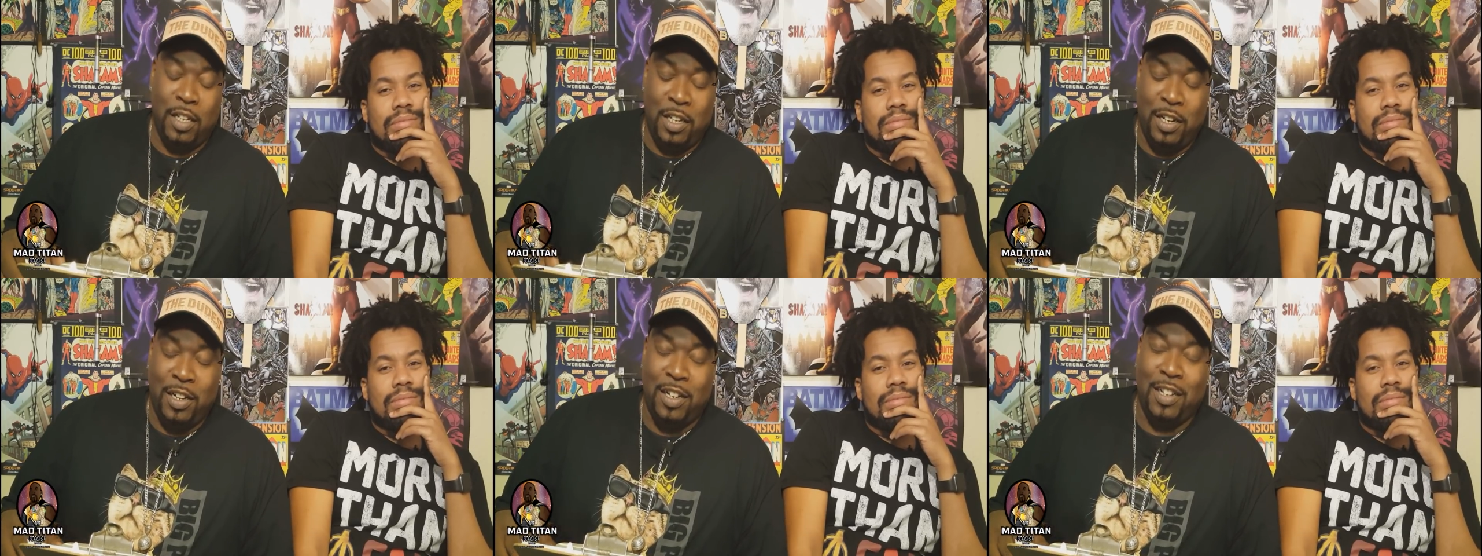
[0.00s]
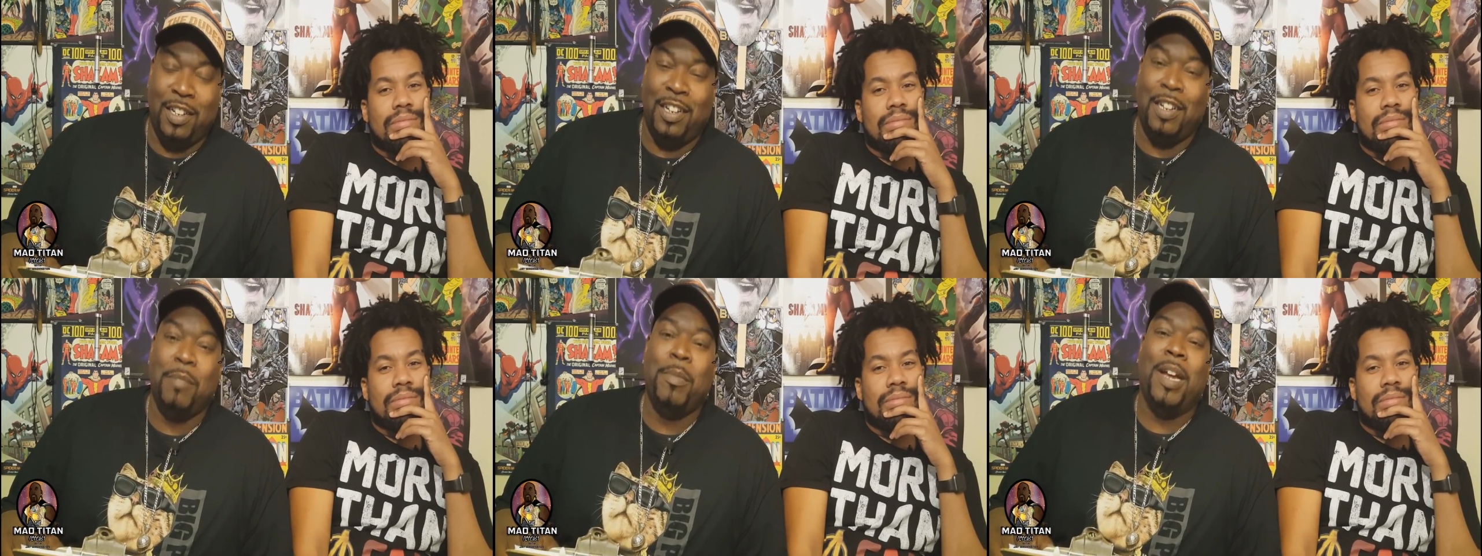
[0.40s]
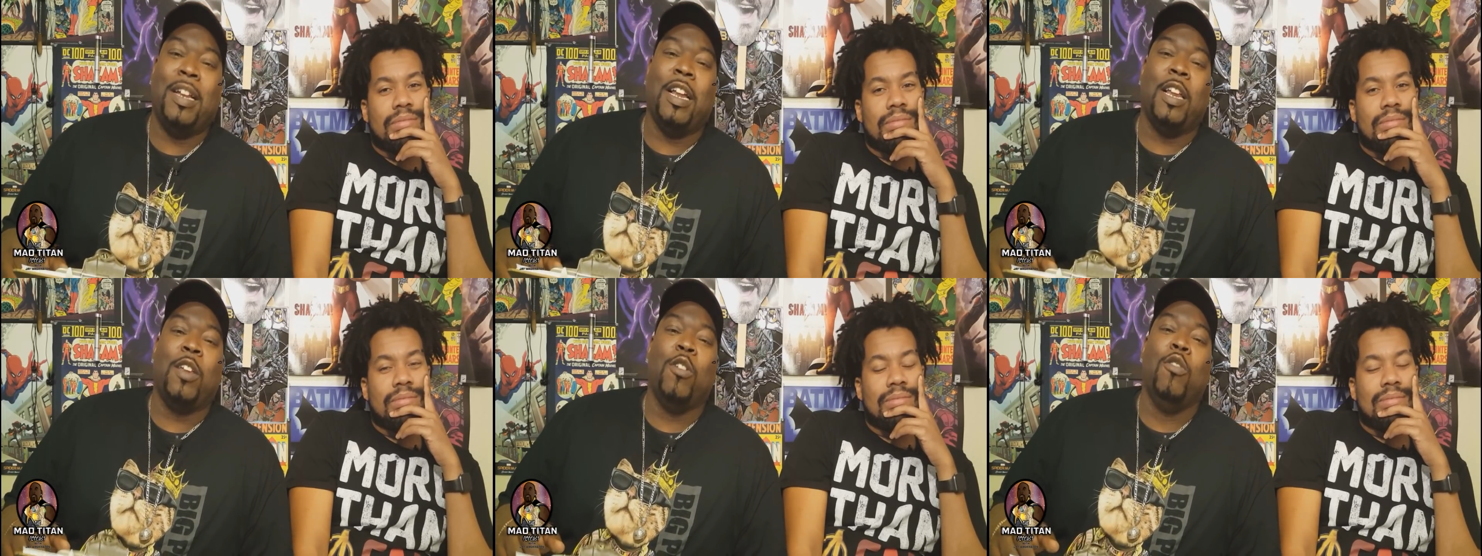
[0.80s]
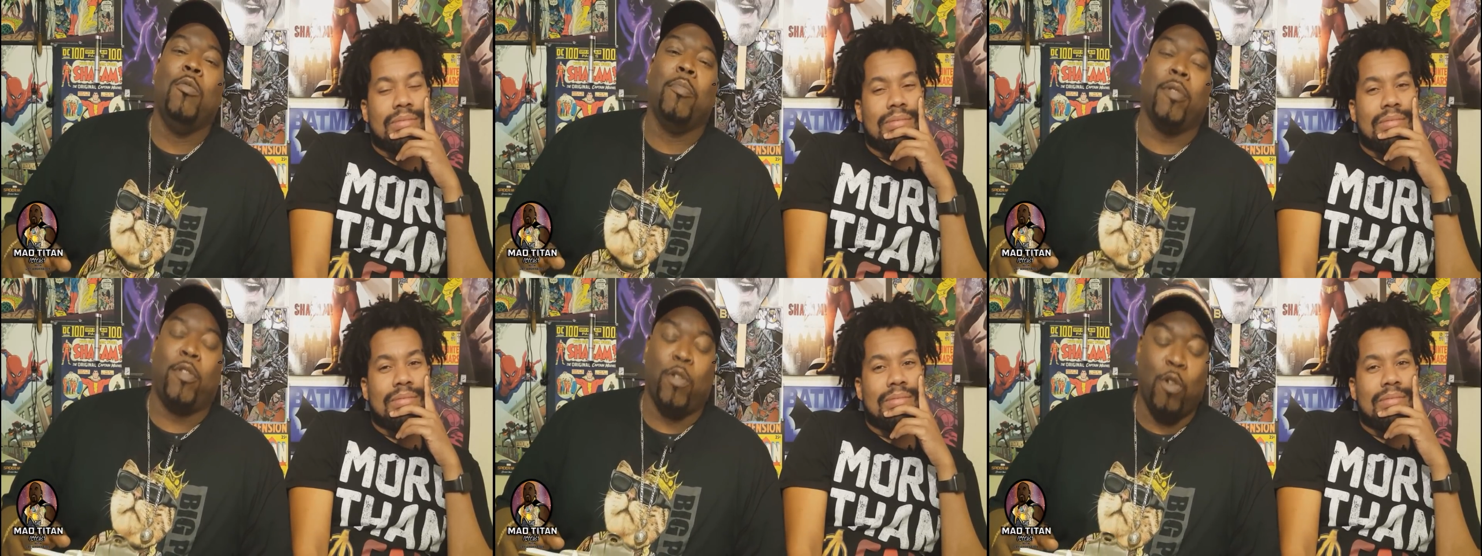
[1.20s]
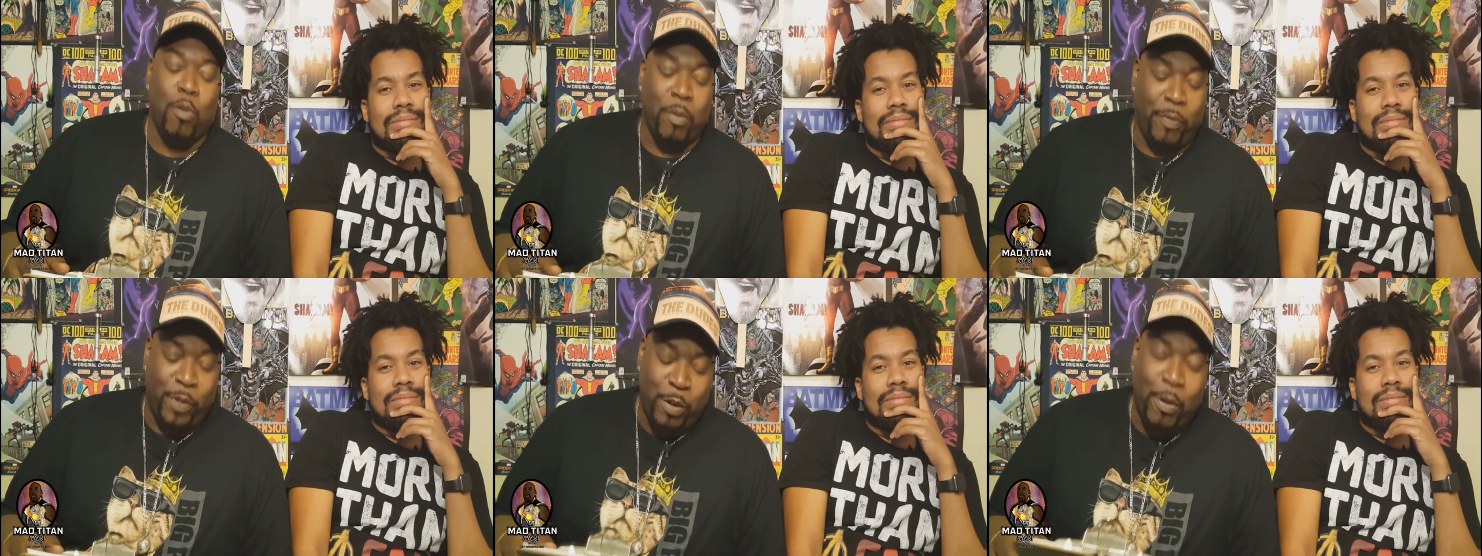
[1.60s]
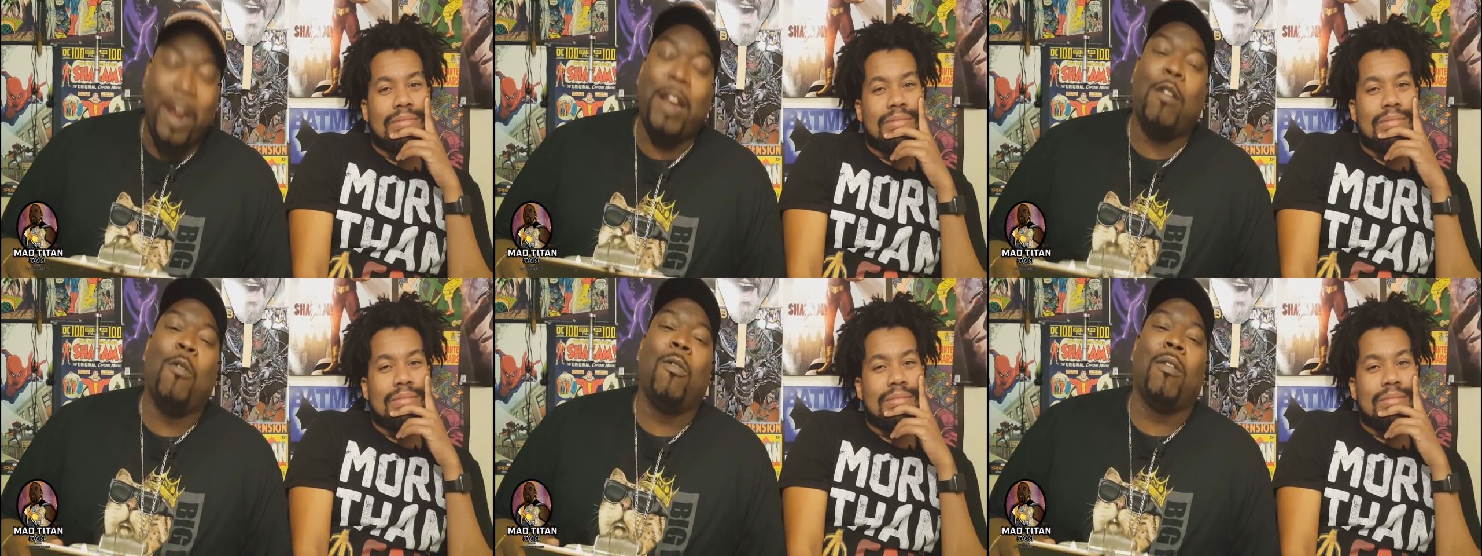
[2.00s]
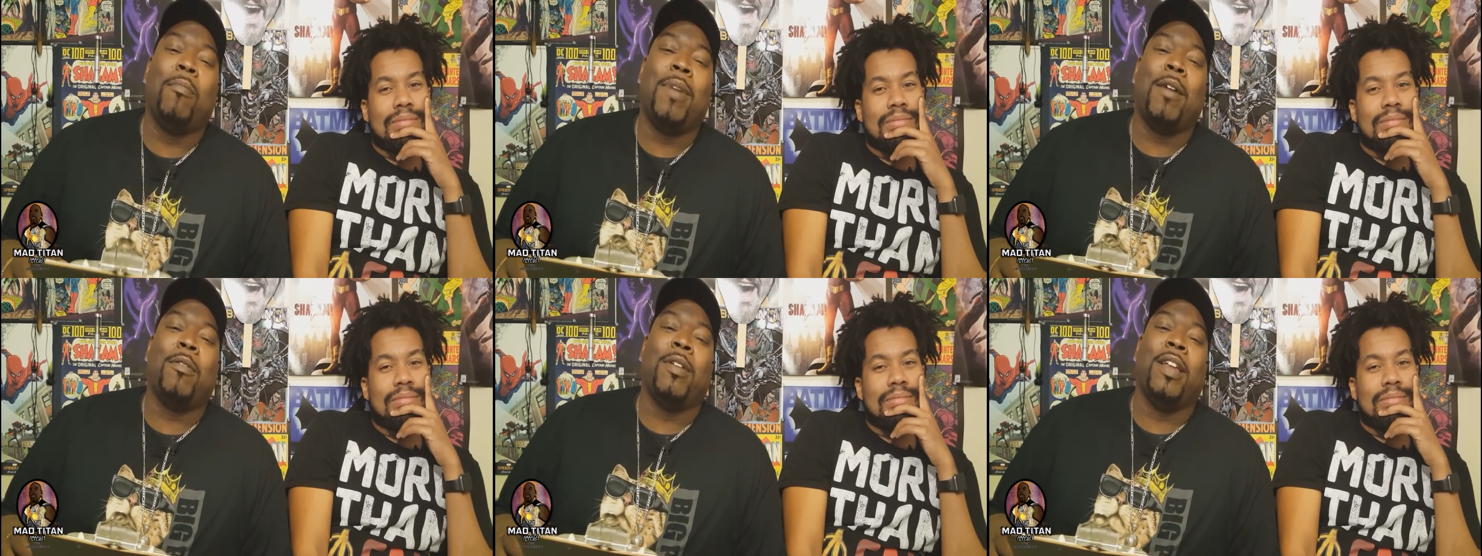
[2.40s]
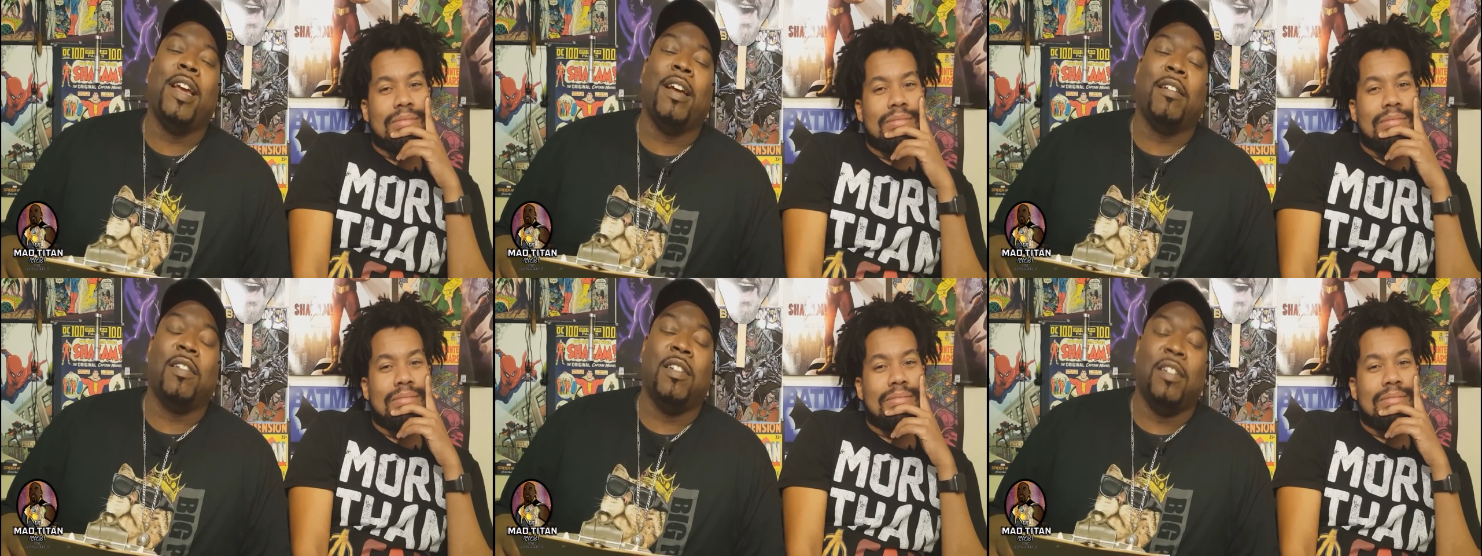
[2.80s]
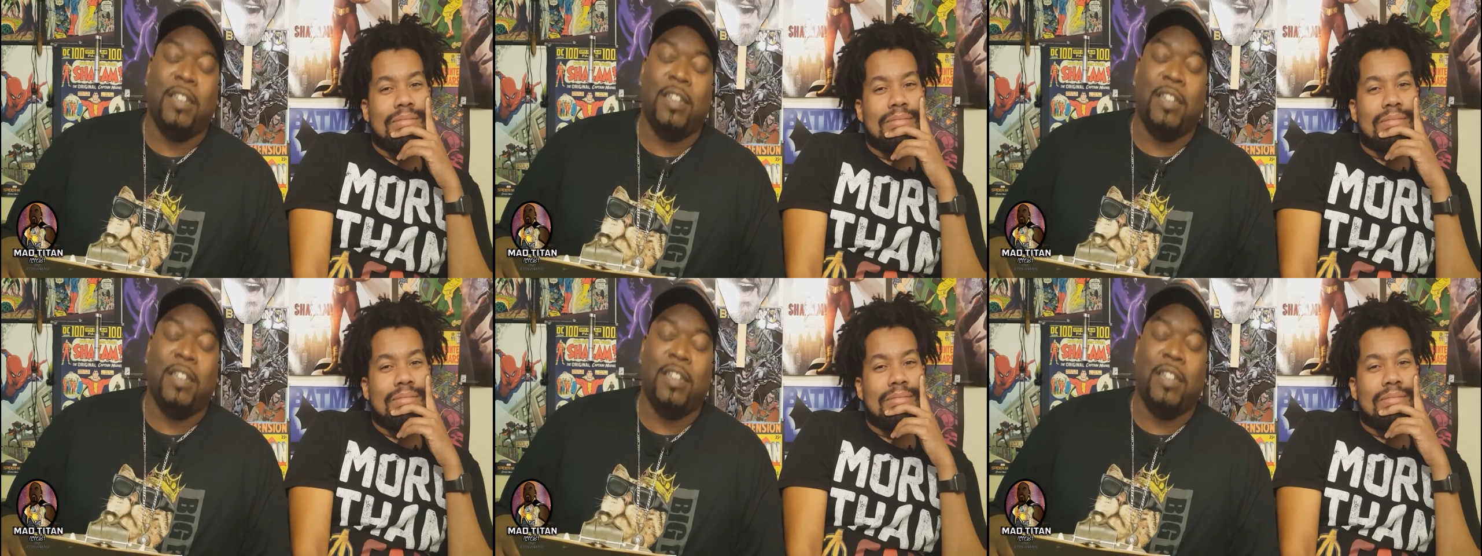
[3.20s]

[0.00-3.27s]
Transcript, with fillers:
Speaker 1: Uh, they made the Doom Patrol review ain't all about dicks.